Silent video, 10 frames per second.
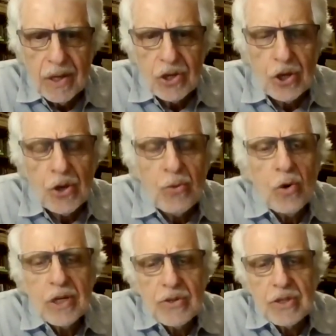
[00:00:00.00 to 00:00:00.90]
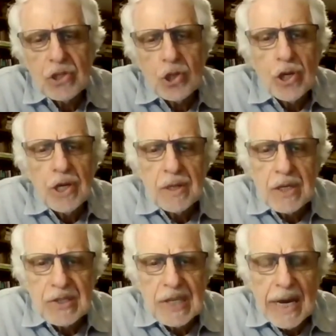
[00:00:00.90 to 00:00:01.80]
You want
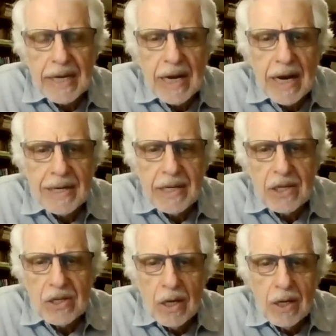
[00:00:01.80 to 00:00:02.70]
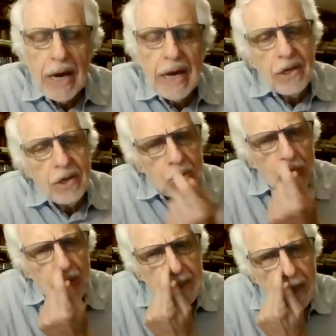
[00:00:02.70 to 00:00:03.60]
the psychotic, I
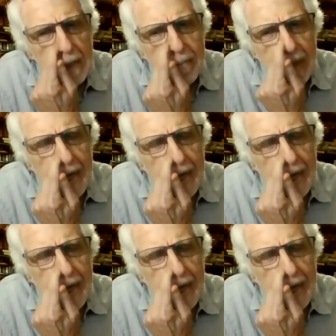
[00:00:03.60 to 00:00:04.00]
usually tell